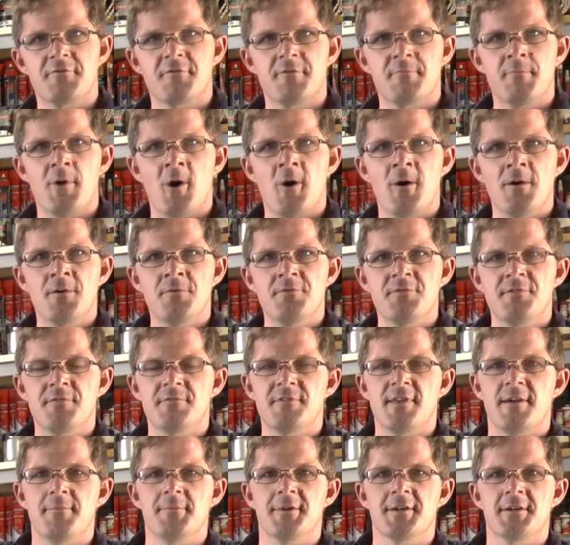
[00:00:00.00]
miles,
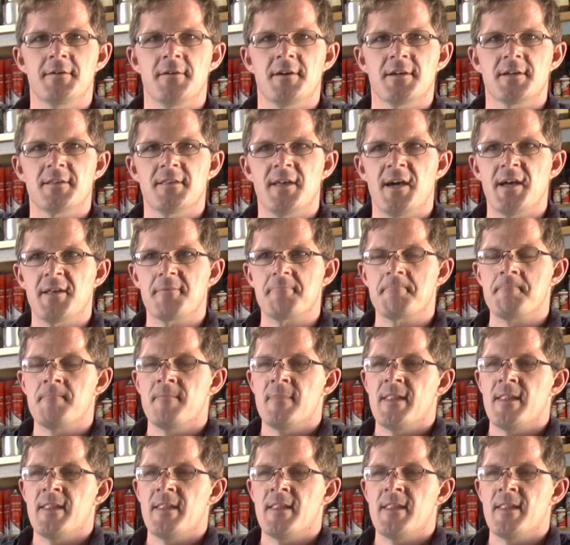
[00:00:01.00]
something like that.